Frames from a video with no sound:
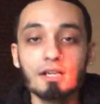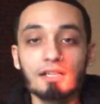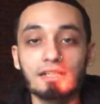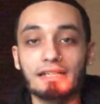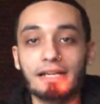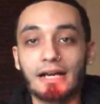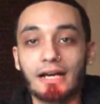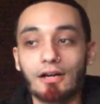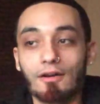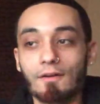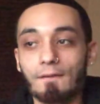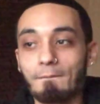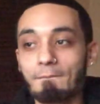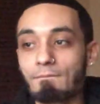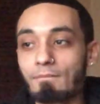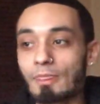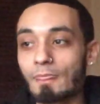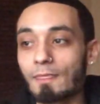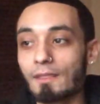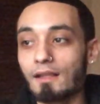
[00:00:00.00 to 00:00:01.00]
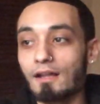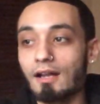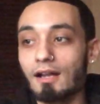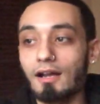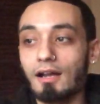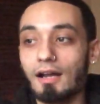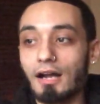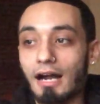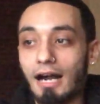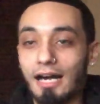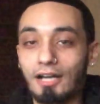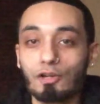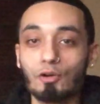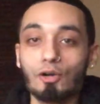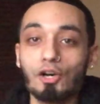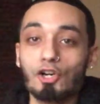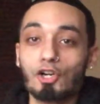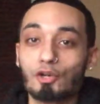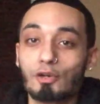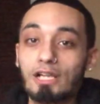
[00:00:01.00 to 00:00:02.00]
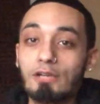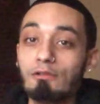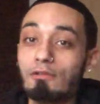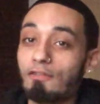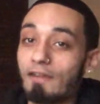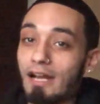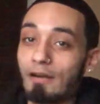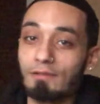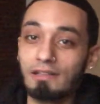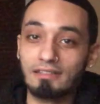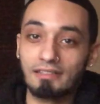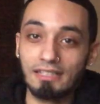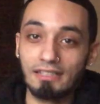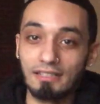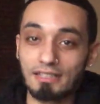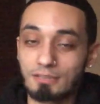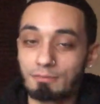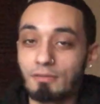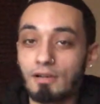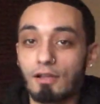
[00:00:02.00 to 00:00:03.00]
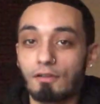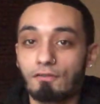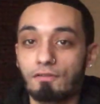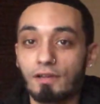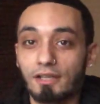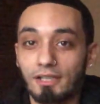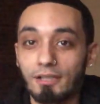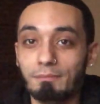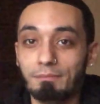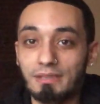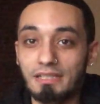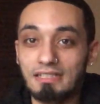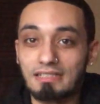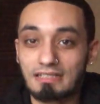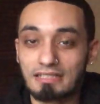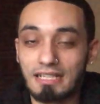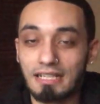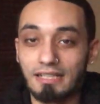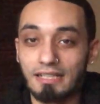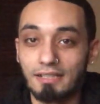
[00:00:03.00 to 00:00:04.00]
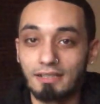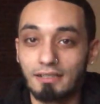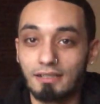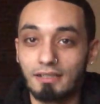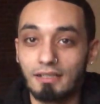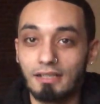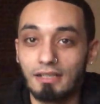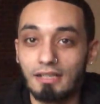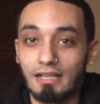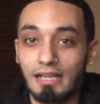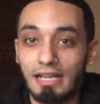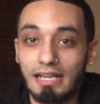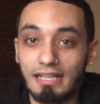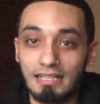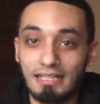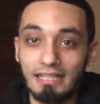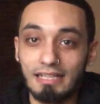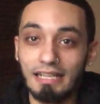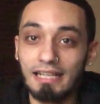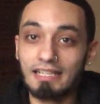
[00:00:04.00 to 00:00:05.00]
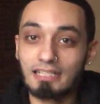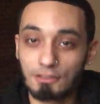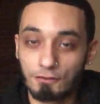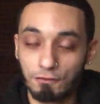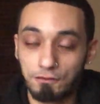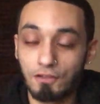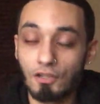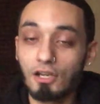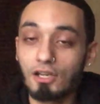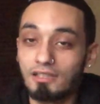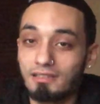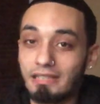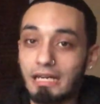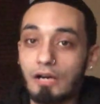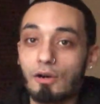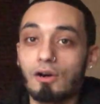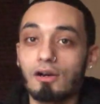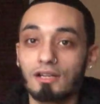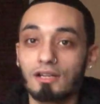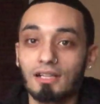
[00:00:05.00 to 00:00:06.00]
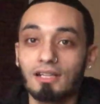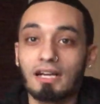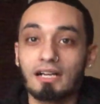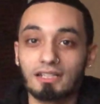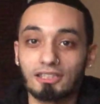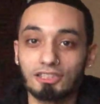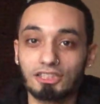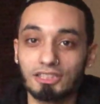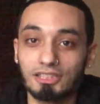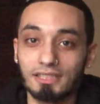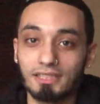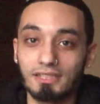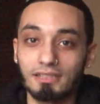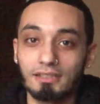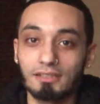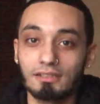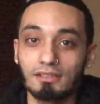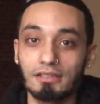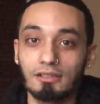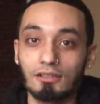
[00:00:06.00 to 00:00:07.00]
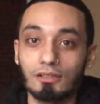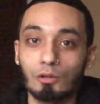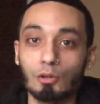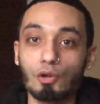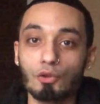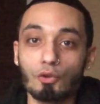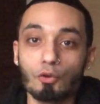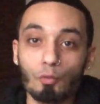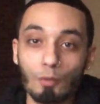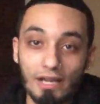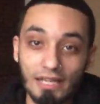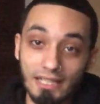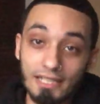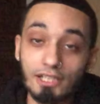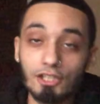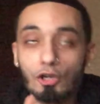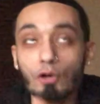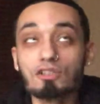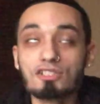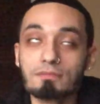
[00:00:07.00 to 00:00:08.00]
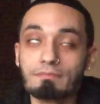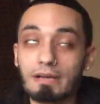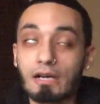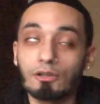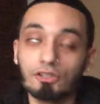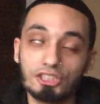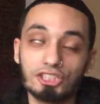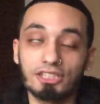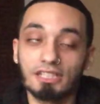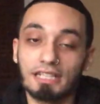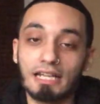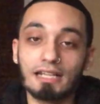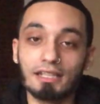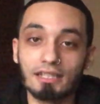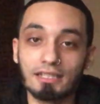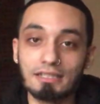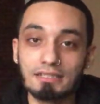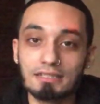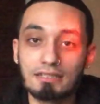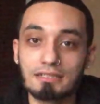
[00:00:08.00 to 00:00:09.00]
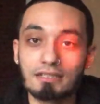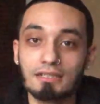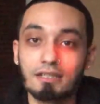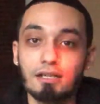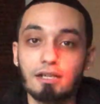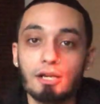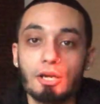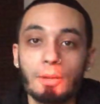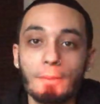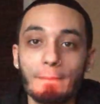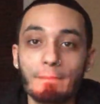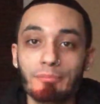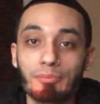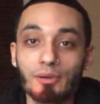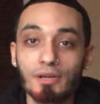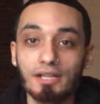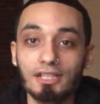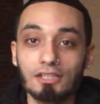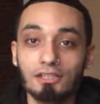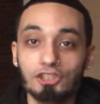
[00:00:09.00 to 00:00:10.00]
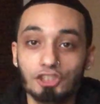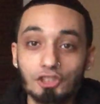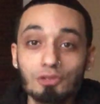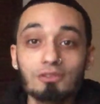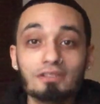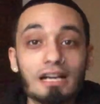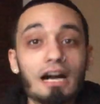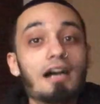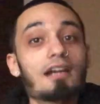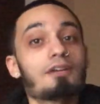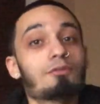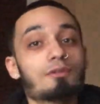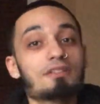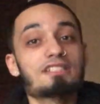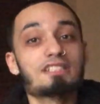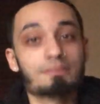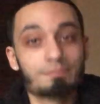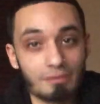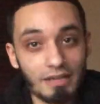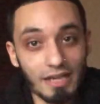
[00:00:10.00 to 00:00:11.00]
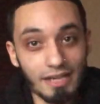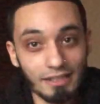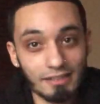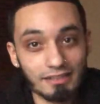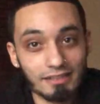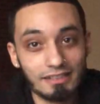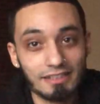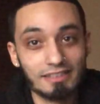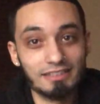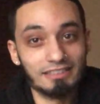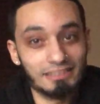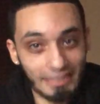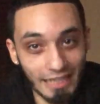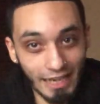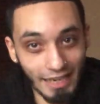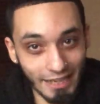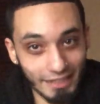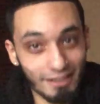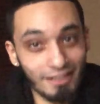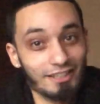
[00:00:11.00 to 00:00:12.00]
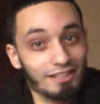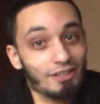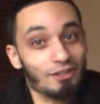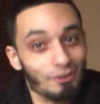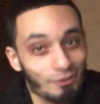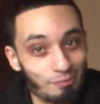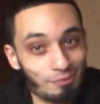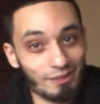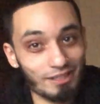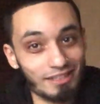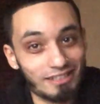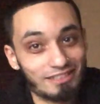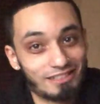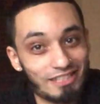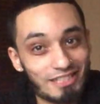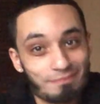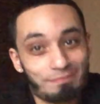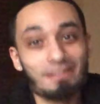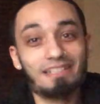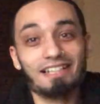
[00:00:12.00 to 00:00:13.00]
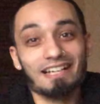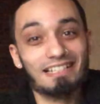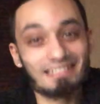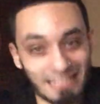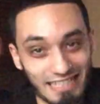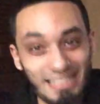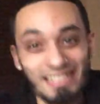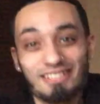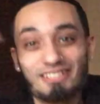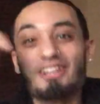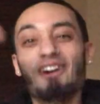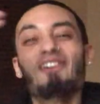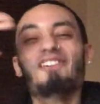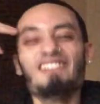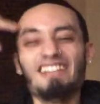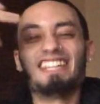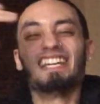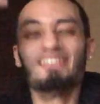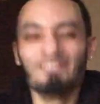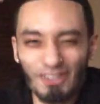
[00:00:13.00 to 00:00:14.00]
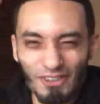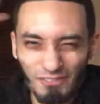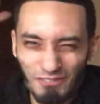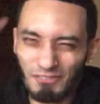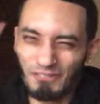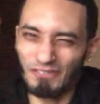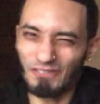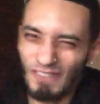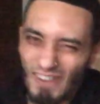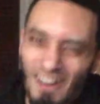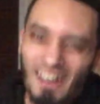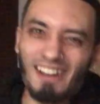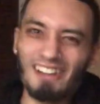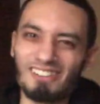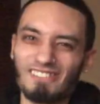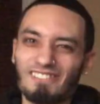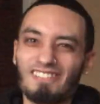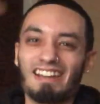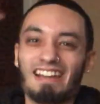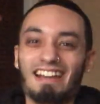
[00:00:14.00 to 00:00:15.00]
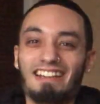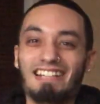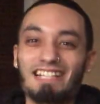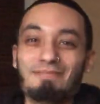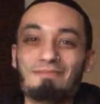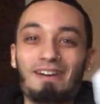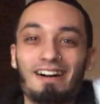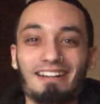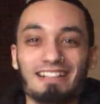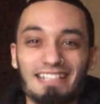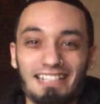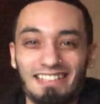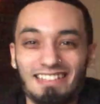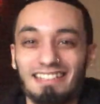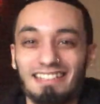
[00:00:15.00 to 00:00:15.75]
Now, I don't agree with everything this motherfucker be saying. And he is flunked out on a lot of shit. Or the way he goes about shit at least but you gotta respect Yay, a little bit, just because he don't give a fuck what anybody.